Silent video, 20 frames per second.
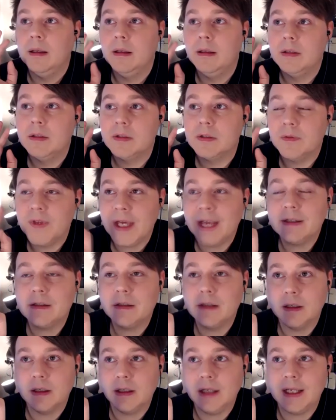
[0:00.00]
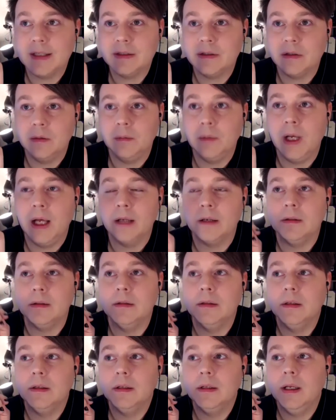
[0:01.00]
So that's the classical
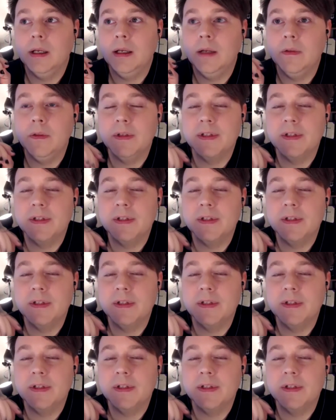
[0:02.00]
model. Uh,